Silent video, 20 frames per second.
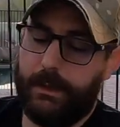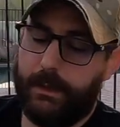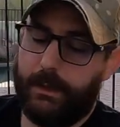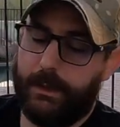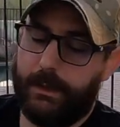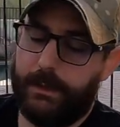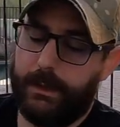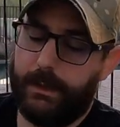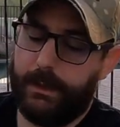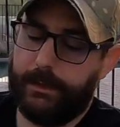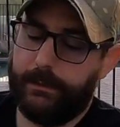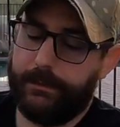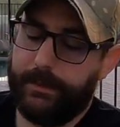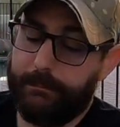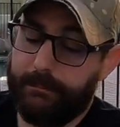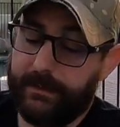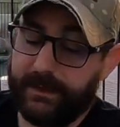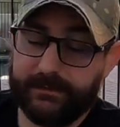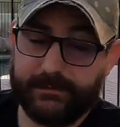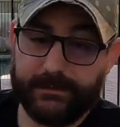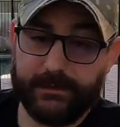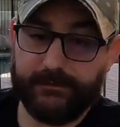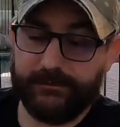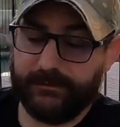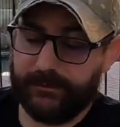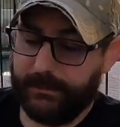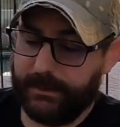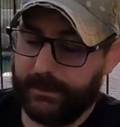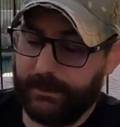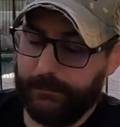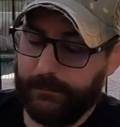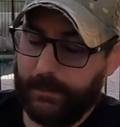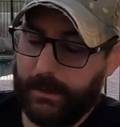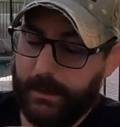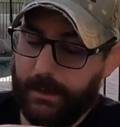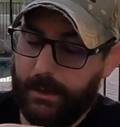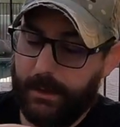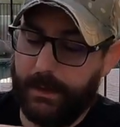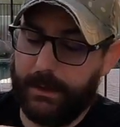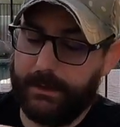uh, that makes sense to me,
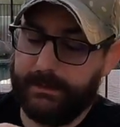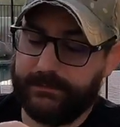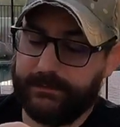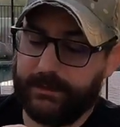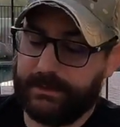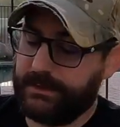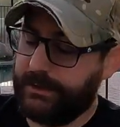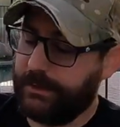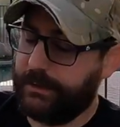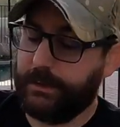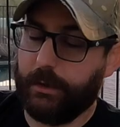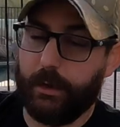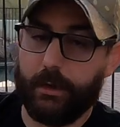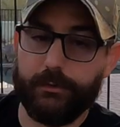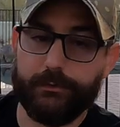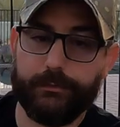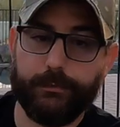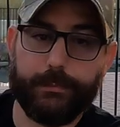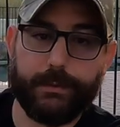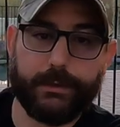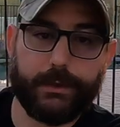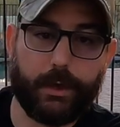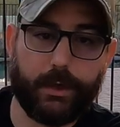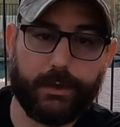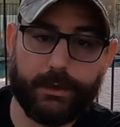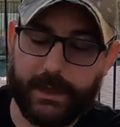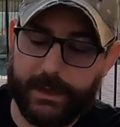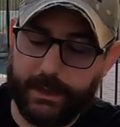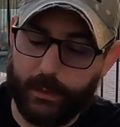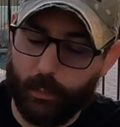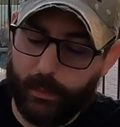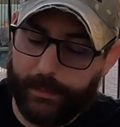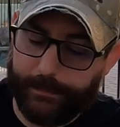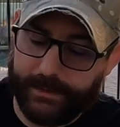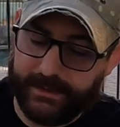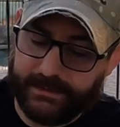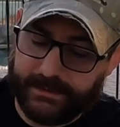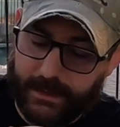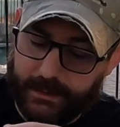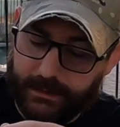I essentially can also put on a whip
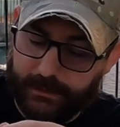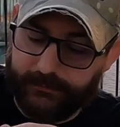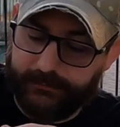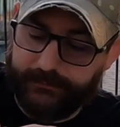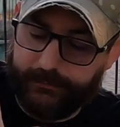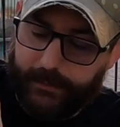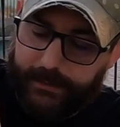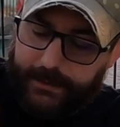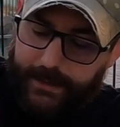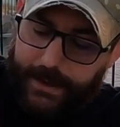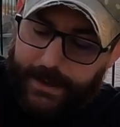antenna. So I